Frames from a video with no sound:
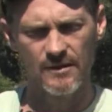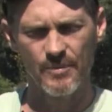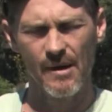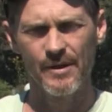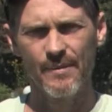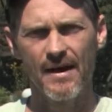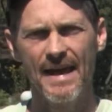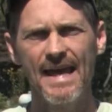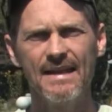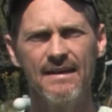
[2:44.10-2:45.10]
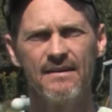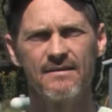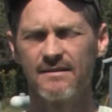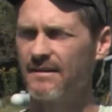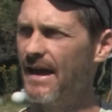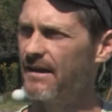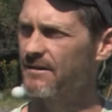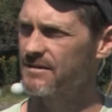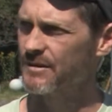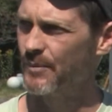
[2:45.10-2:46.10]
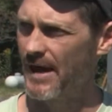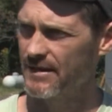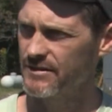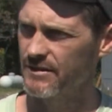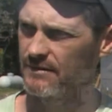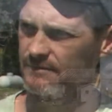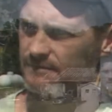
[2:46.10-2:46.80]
probably about 80 acres in pasture.